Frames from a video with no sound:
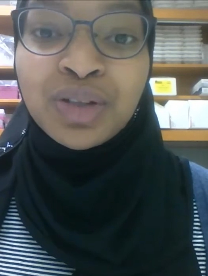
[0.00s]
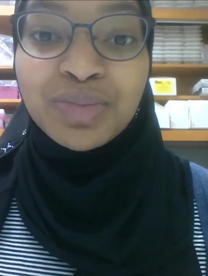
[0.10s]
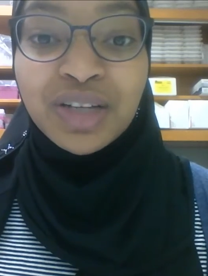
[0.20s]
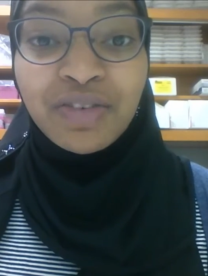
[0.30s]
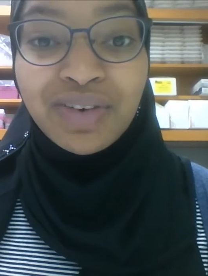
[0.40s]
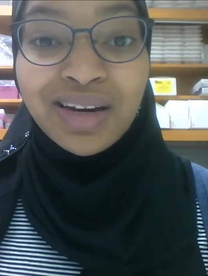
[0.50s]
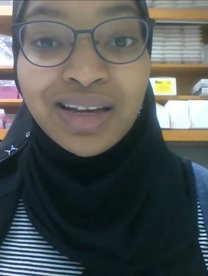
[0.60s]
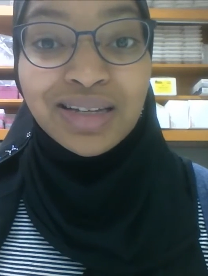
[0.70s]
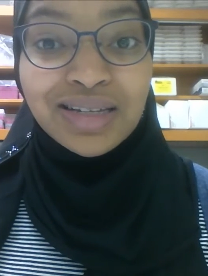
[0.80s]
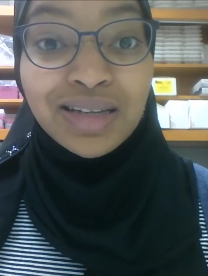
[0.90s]
in a
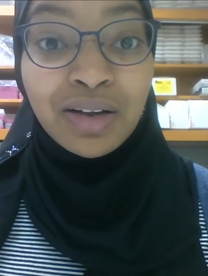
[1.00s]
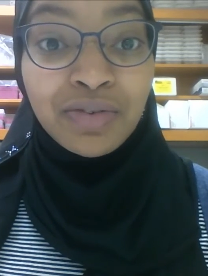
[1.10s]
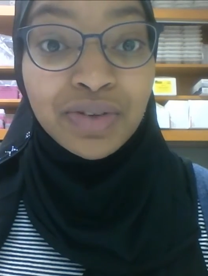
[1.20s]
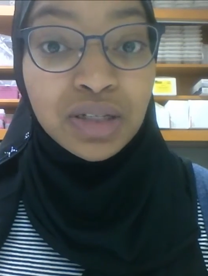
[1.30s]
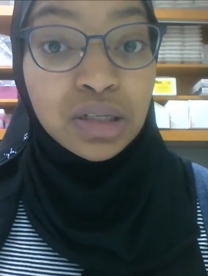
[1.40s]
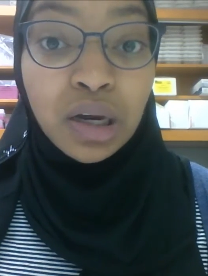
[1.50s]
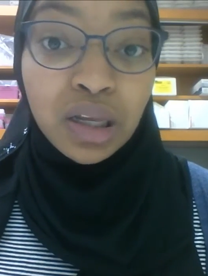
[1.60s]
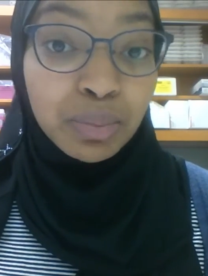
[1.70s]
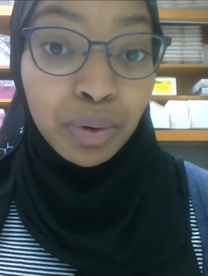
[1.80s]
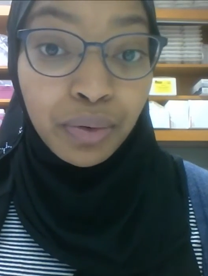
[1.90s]
self-study
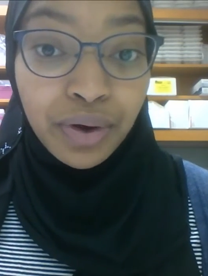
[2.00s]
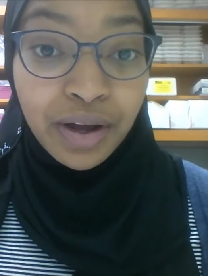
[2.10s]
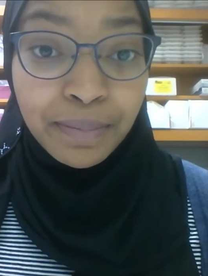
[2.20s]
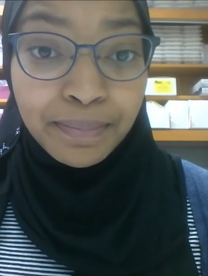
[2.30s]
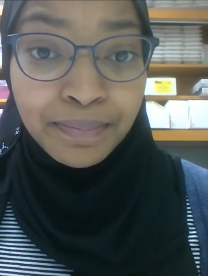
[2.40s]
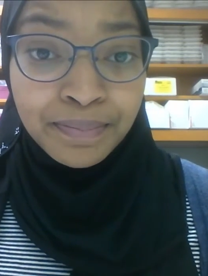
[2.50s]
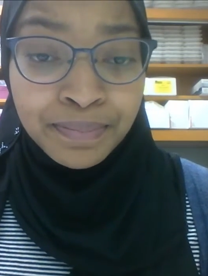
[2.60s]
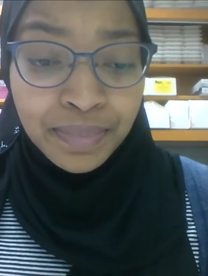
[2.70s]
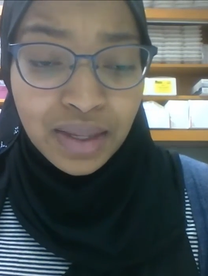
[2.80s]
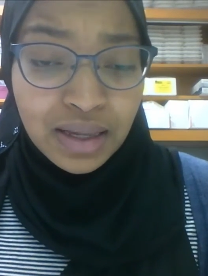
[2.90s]
program,
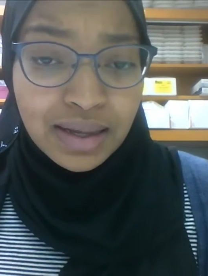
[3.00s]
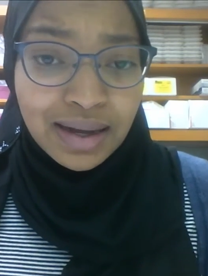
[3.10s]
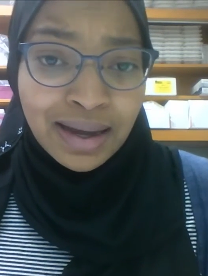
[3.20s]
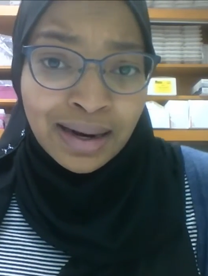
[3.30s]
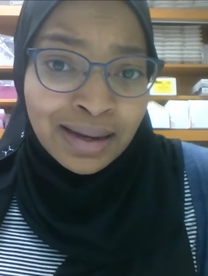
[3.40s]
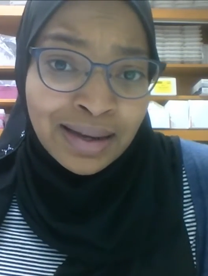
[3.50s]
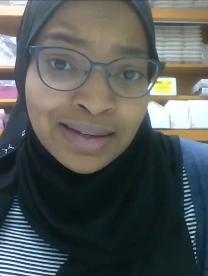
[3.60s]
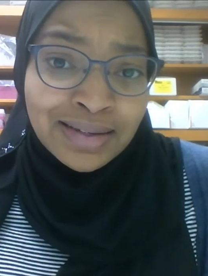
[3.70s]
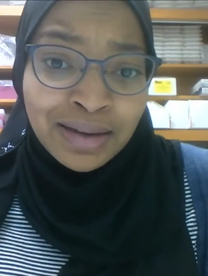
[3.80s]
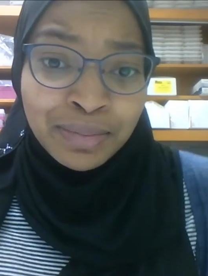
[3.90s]
and I guess that
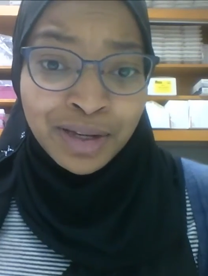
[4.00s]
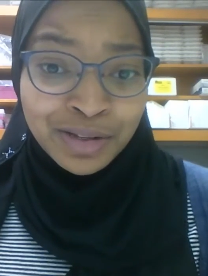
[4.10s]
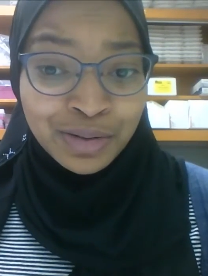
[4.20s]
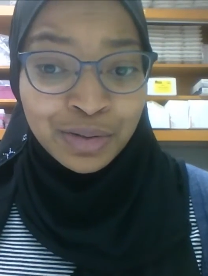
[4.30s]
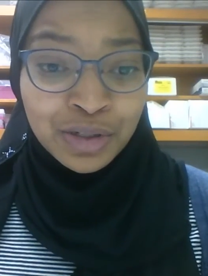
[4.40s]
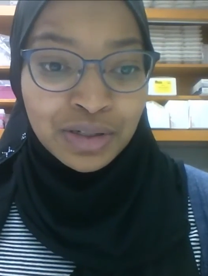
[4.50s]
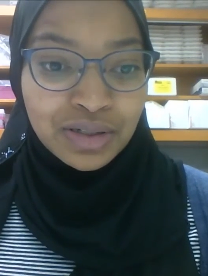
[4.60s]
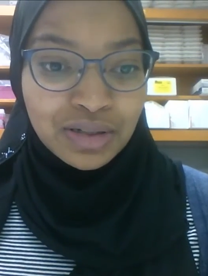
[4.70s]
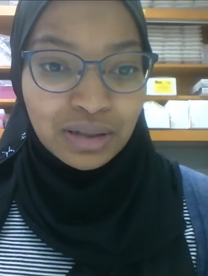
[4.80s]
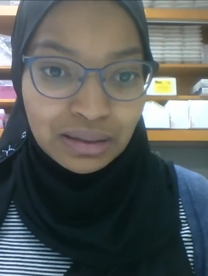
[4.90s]
means you just,
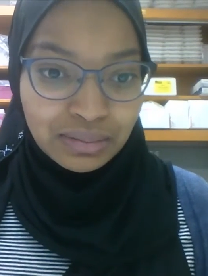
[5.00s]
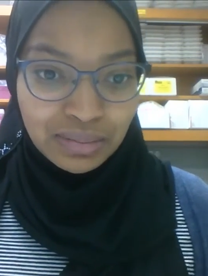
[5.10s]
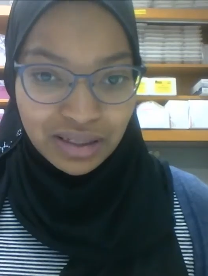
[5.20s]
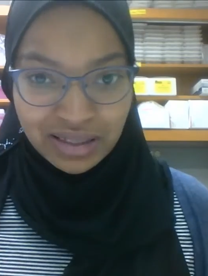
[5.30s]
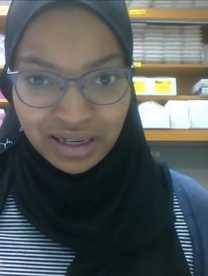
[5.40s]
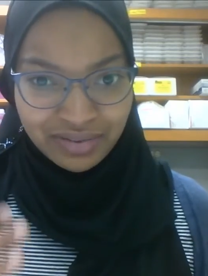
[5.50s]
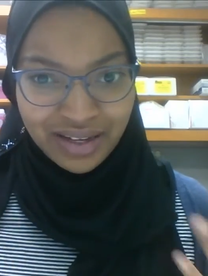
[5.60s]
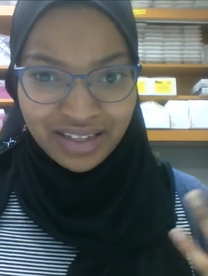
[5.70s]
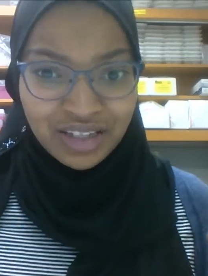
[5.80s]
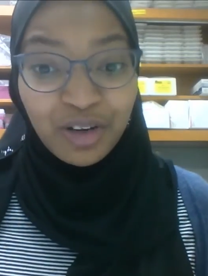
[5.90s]
it's kind of like a
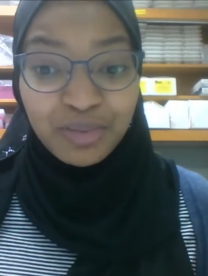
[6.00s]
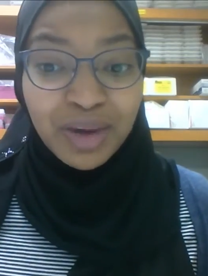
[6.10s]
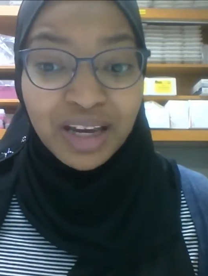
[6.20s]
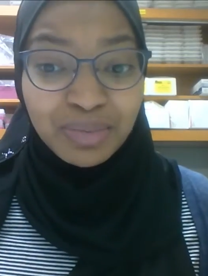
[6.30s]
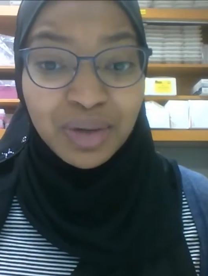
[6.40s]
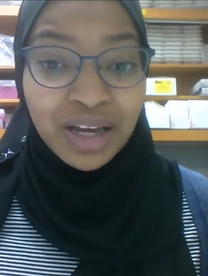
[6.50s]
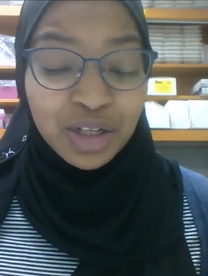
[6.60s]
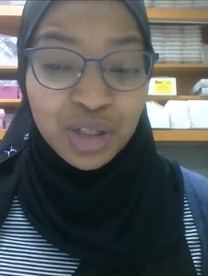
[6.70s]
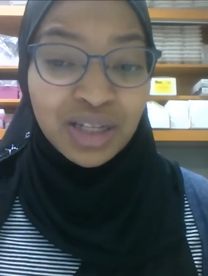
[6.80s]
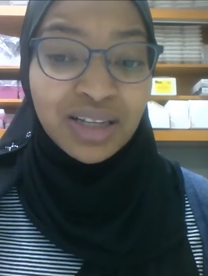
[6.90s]
self-made PhD.
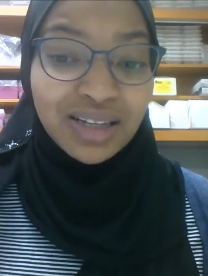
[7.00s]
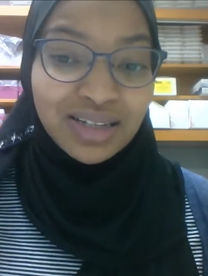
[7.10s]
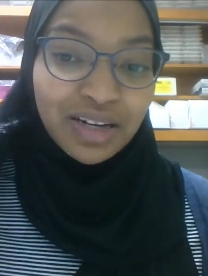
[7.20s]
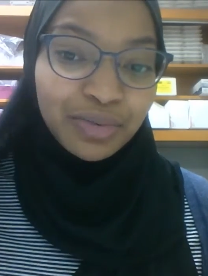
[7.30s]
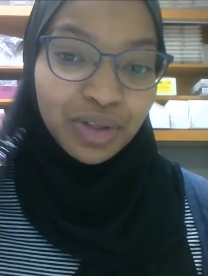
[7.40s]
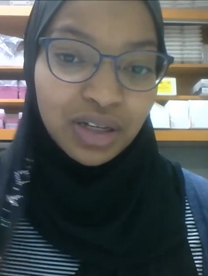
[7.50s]
That's not really